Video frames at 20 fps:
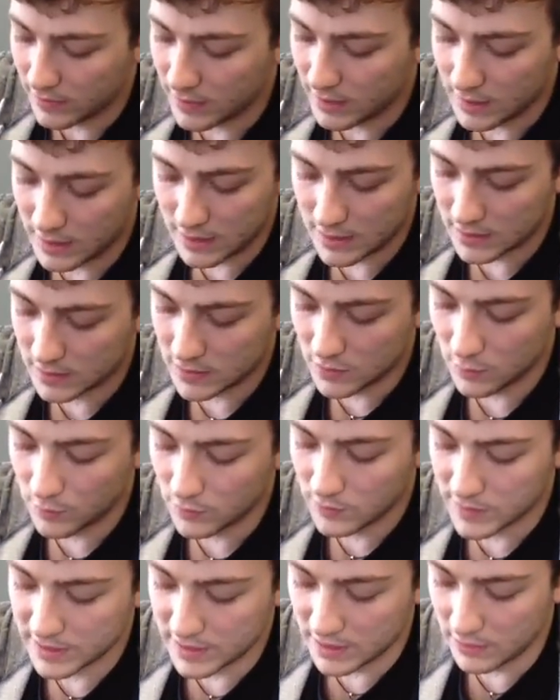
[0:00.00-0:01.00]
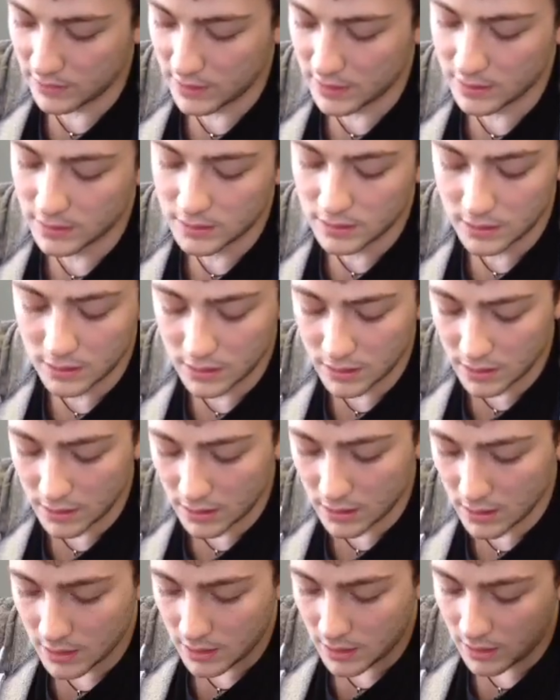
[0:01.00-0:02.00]
and then he's super resilient.
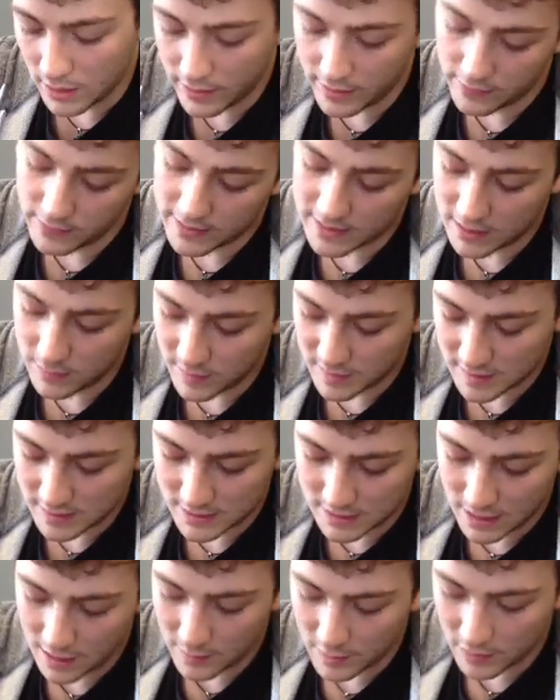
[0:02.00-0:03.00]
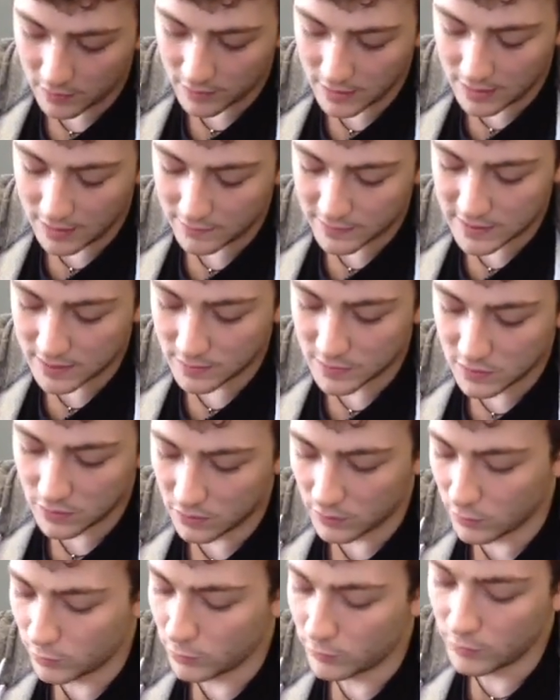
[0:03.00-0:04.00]
Unless he misses timing or they have some sort
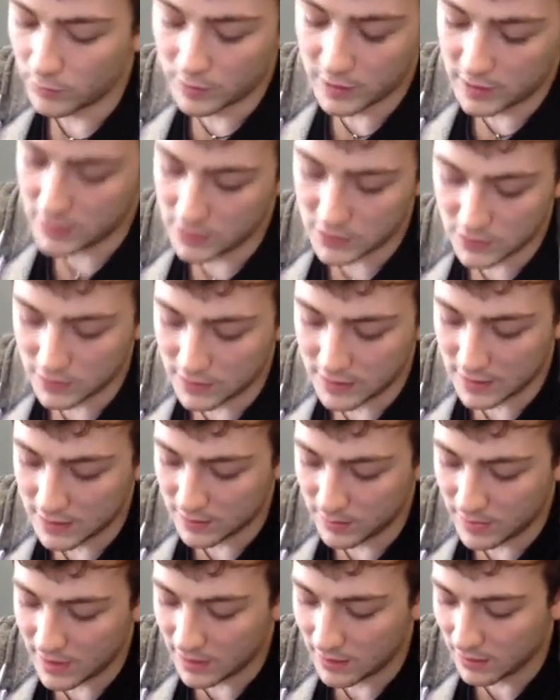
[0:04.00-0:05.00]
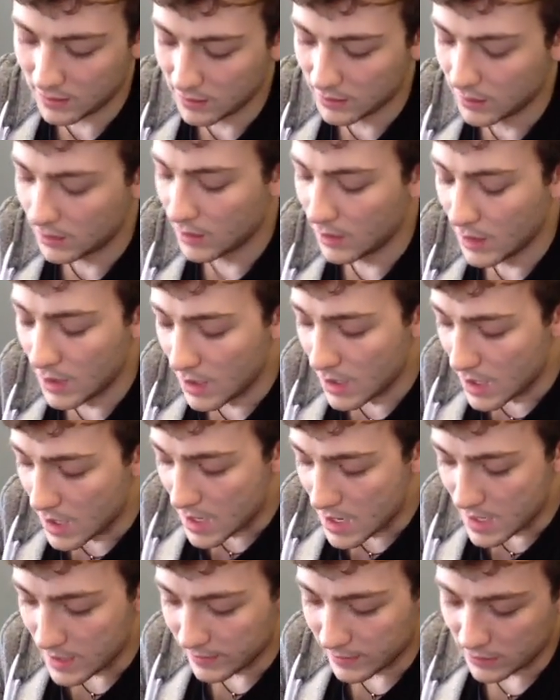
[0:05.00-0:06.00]
of removal, but it usually doesn't matter.
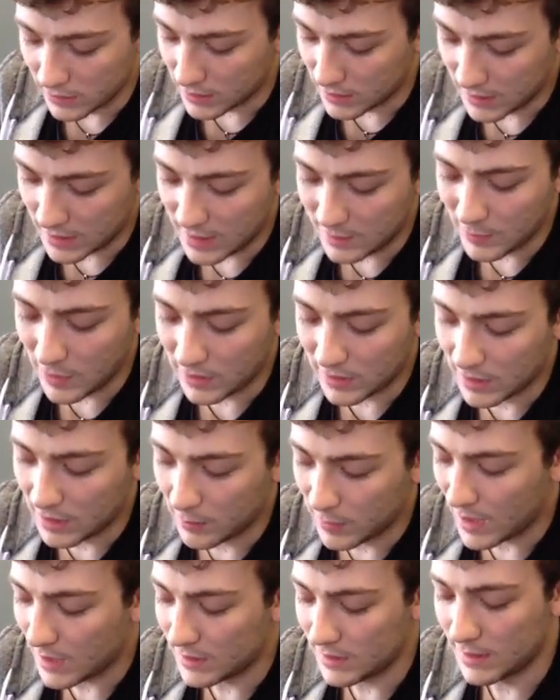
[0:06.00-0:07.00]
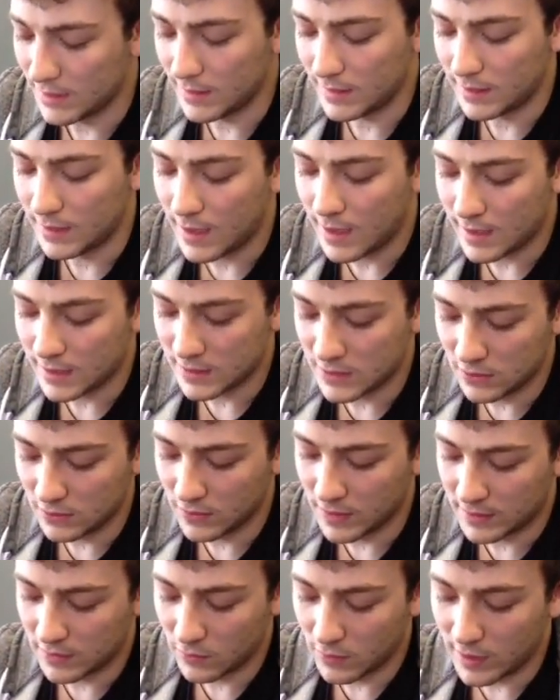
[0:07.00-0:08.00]
And then you can keep on getting back to guys do
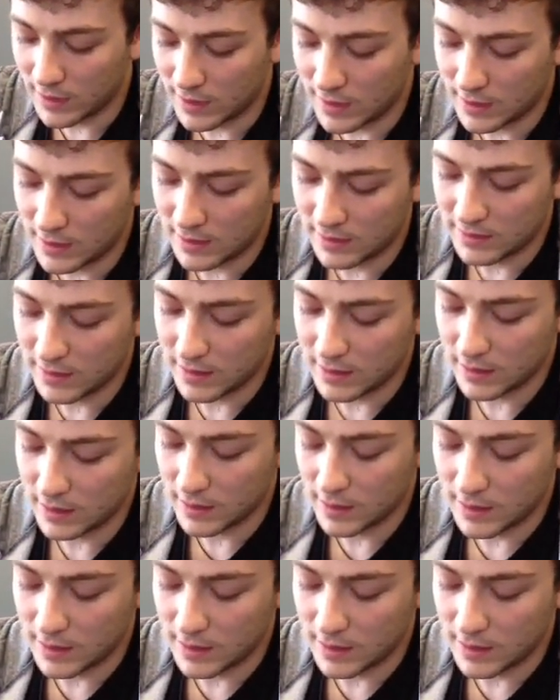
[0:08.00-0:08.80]
like the Raigeki thing.